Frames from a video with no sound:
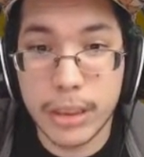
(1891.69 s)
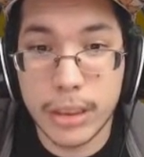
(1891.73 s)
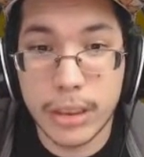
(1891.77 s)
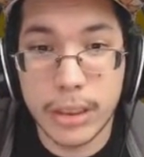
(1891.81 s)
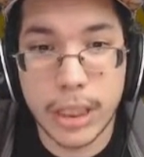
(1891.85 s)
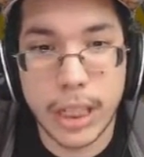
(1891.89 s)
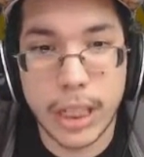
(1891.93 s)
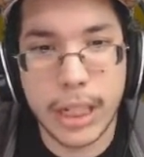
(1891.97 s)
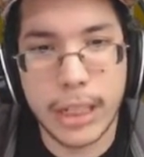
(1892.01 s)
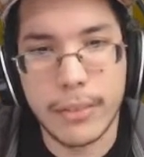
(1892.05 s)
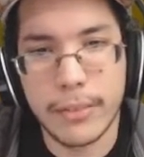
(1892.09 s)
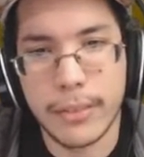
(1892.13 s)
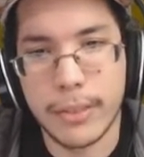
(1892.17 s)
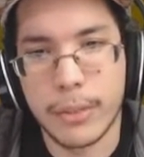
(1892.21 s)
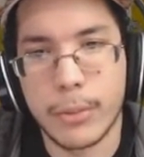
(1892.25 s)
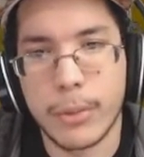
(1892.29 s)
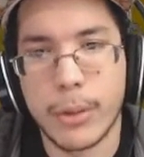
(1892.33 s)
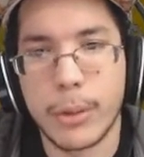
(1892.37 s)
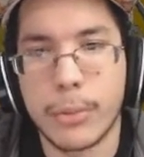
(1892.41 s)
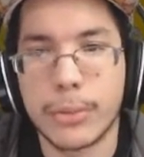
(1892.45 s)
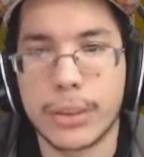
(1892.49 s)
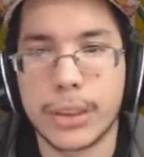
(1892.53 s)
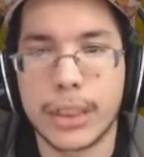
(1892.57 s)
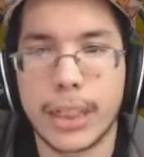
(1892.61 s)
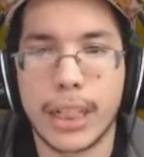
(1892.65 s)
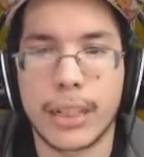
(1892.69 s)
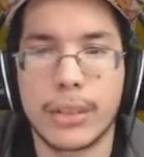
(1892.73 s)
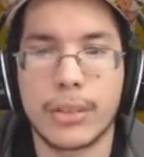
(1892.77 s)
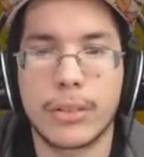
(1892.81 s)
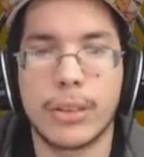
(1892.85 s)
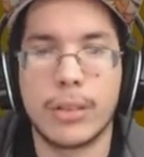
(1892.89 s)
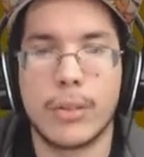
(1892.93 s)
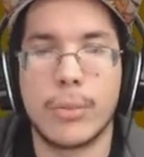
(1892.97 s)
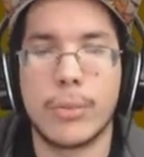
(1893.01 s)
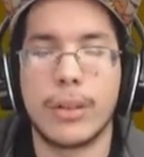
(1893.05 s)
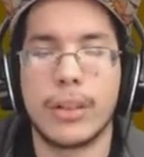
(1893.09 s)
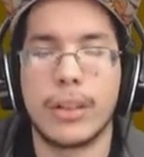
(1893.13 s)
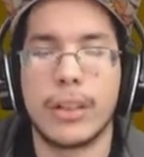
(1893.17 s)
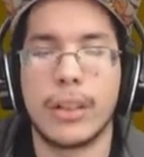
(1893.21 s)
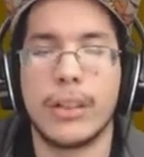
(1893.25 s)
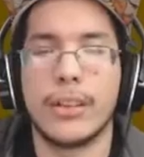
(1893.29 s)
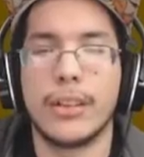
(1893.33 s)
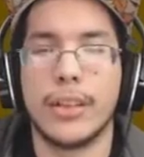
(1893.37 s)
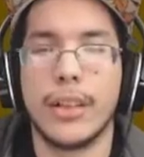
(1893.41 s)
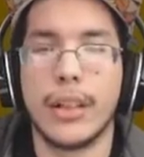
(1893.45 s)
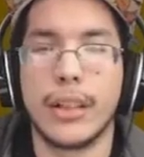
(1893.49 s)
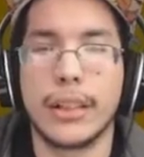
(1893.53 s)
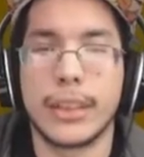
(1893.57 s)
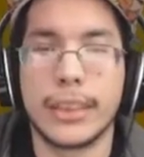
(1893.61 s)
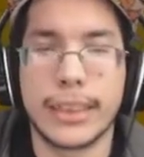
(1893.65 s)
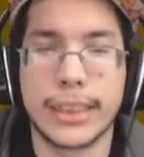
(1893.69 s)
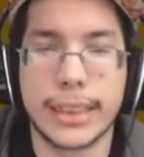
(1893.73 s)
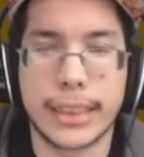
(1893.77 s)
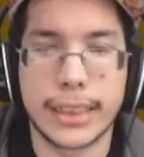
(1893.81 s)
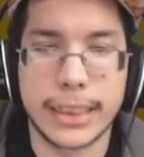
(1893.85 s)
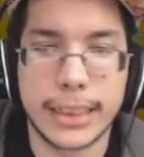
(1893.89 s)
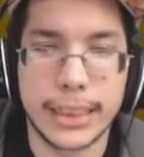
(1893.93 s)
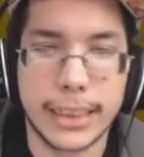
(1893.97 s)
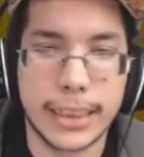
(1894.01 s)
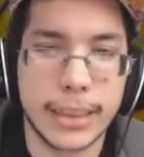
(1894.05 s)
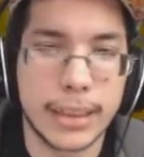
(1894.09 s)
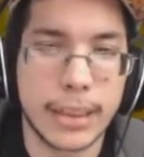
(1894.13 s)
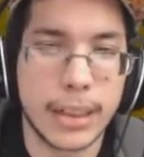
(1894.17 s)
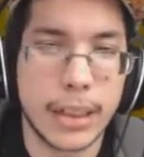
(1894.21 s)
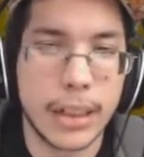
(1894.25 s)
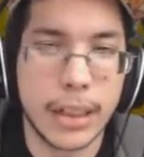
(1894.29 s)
Not even. We almost got to the 1 on the 16.